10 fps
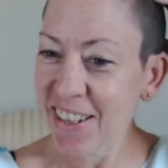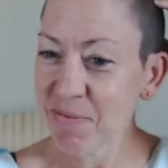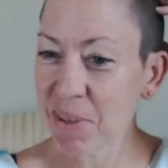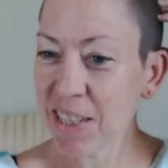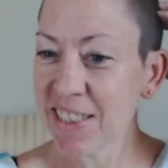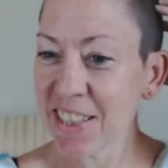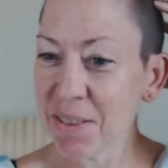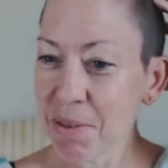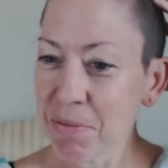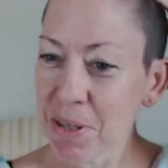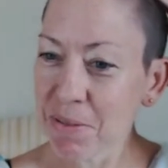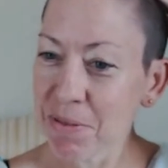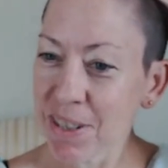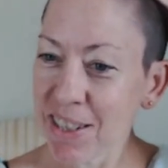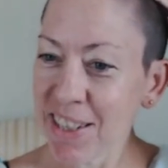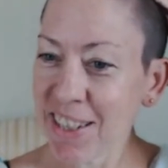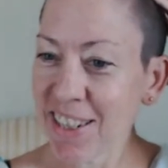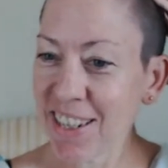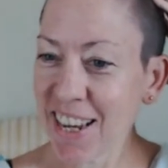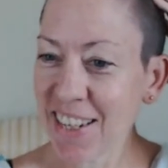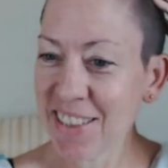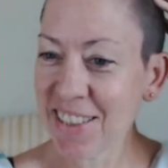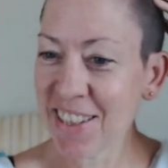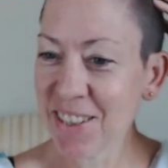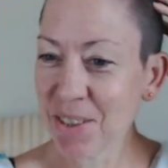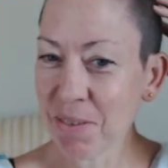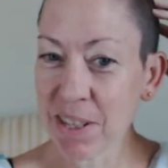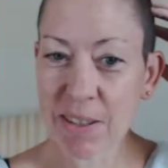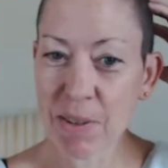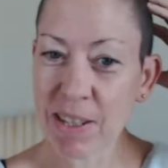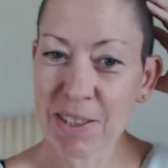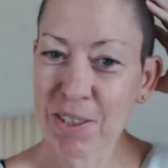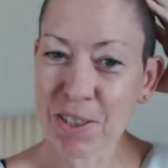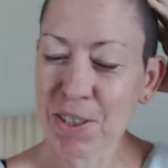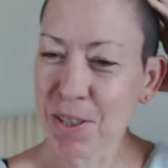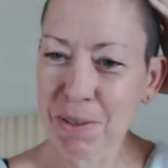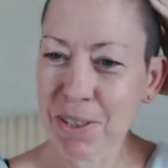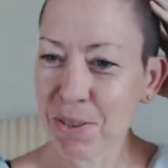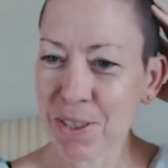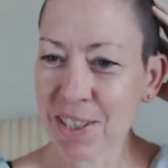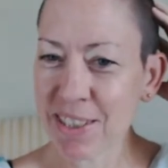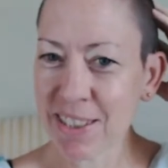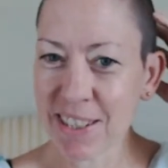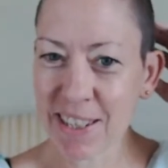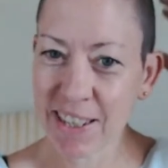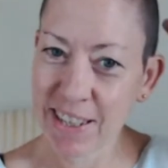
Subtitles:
Mandy, thrift wherever I land. Can't stop like you. It's just too interesting, isn't it?